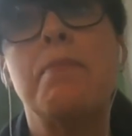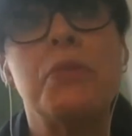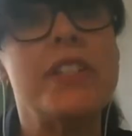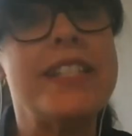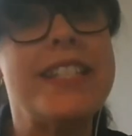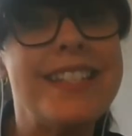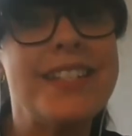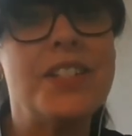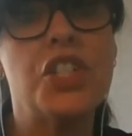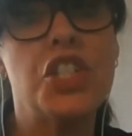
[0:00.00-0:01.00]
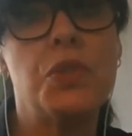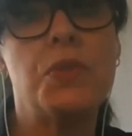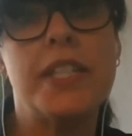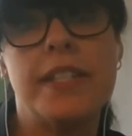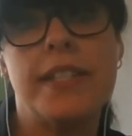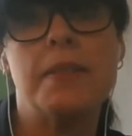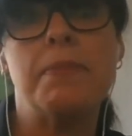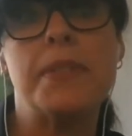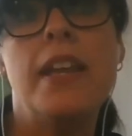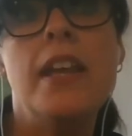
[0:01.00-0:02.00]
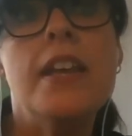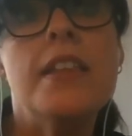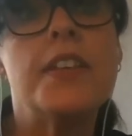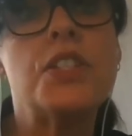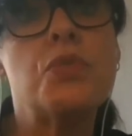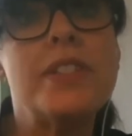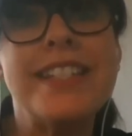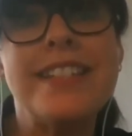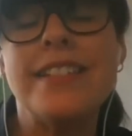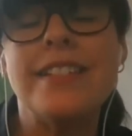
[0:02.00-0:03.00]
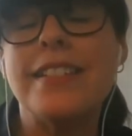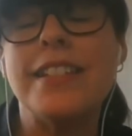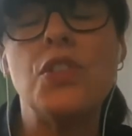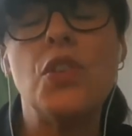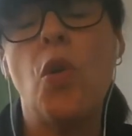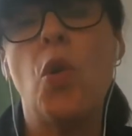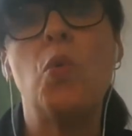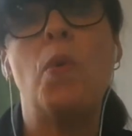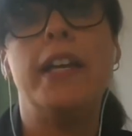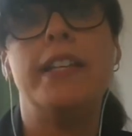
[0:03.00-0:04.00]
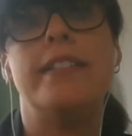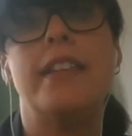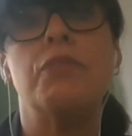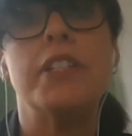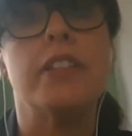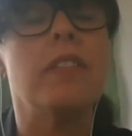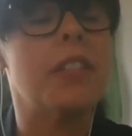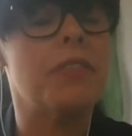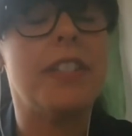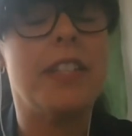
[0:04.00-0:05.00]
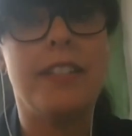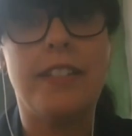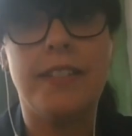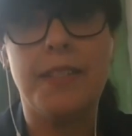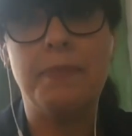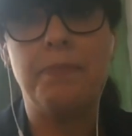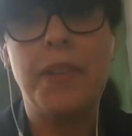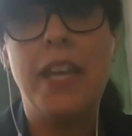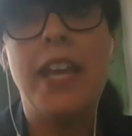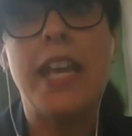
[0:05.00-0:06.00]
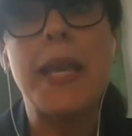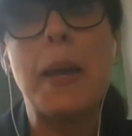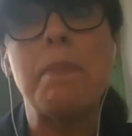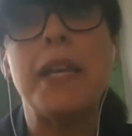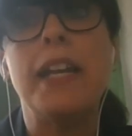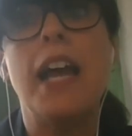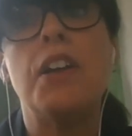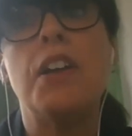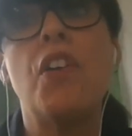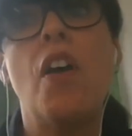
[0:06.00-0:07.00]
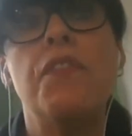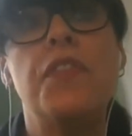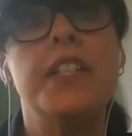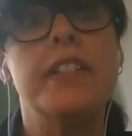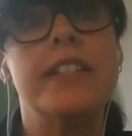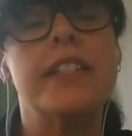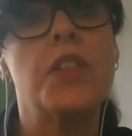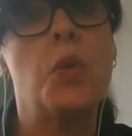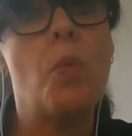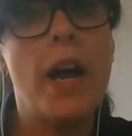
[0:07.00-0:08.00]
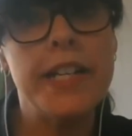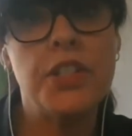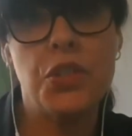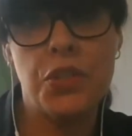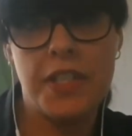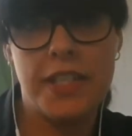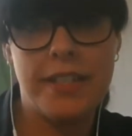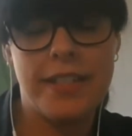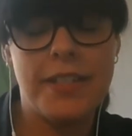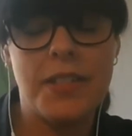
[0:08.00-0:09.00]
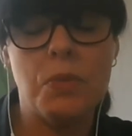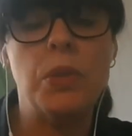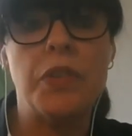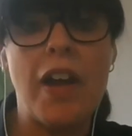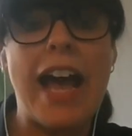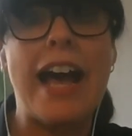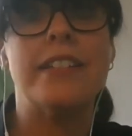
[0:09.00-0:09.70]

can be resistant to new systems, this resistance is not always a result of cynicism. It can be a lack of confidence that the wider justice system will not